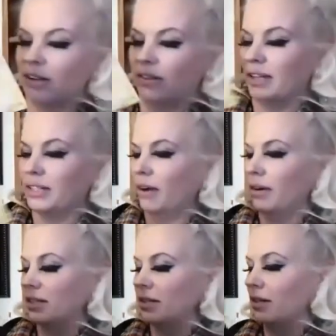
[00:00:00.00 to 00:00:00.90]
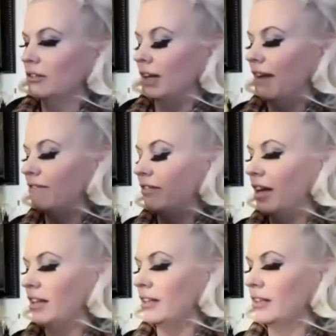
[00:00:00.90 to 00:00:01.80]
so that's always great
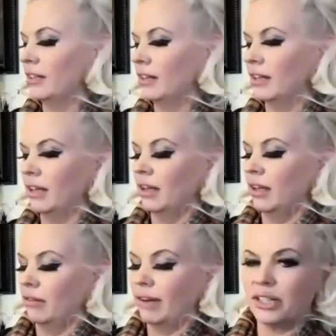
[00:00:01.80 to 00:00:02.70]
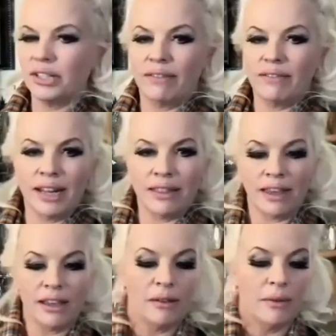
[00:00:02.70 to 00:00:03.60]
fun. Ray, do you have
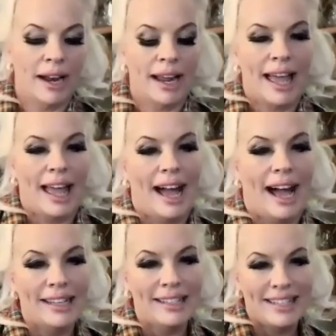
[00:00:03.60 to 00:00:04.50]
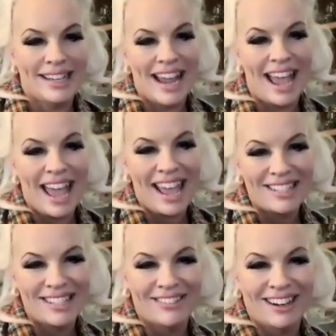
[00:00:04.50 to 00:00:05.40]
anything you want to add today
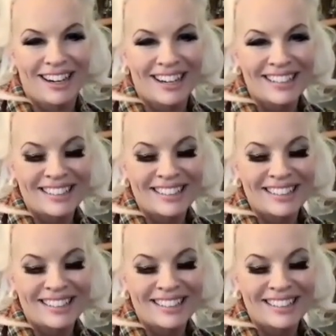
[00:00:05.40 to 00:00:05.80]
to our?